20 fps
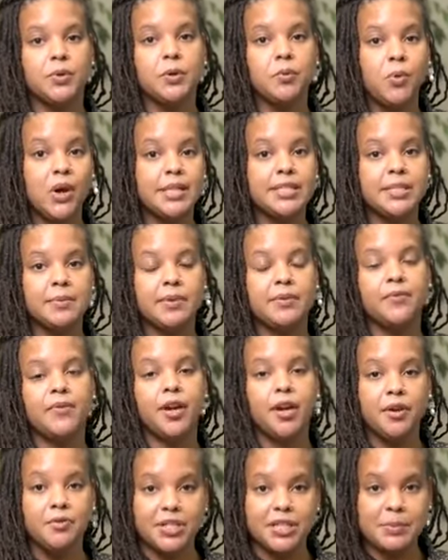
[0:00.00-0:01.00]
We want to be
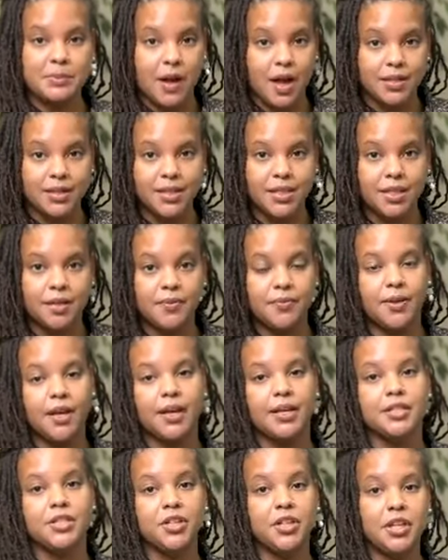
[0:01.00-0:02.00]
very responsive
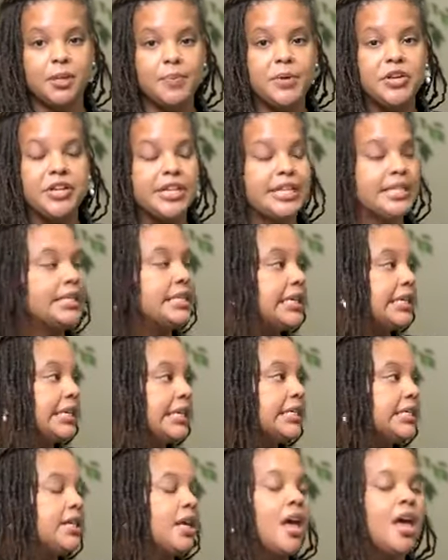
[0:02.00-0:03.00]
uh, to the community's
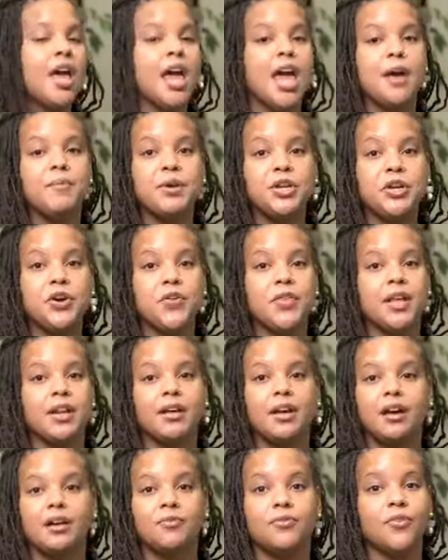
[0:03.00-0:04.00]
needs, and we know
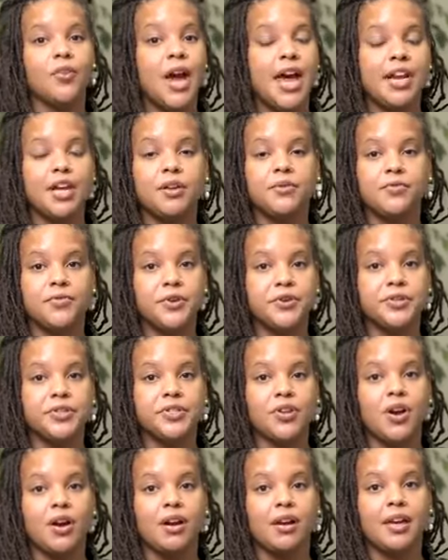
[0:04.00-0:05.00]
that a variety of folks
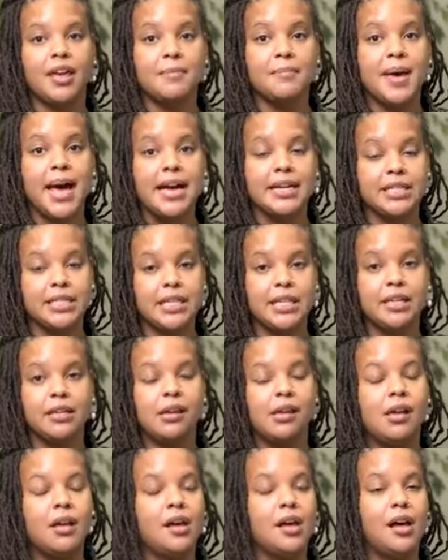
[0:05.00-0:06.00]
are impacted
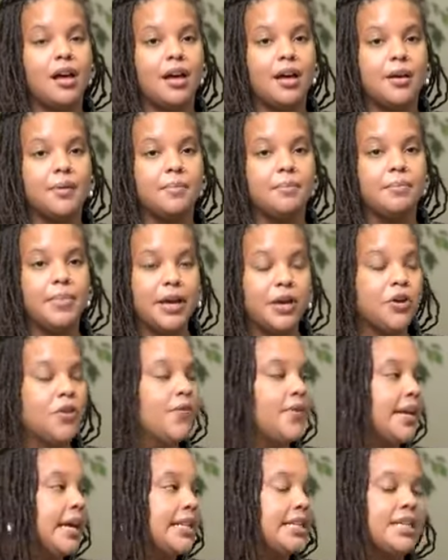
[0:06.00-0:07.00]
uh, by
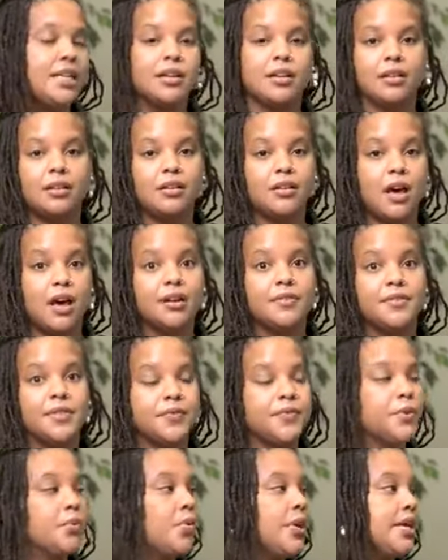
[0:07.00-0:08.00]
COVID 19 in a lot of
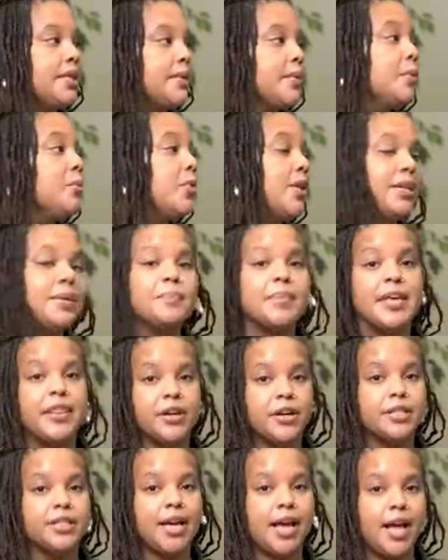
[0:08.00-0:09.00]
different ways, and we want to be
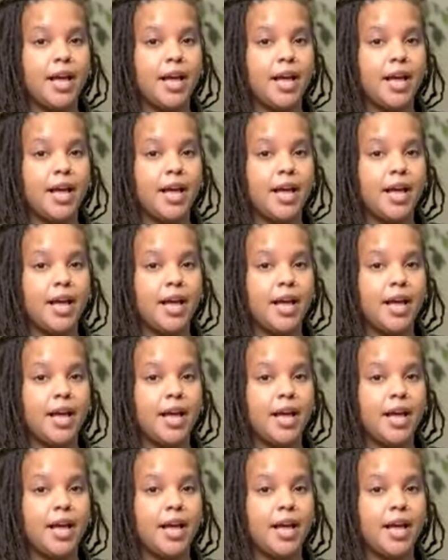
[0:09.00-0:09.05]
there to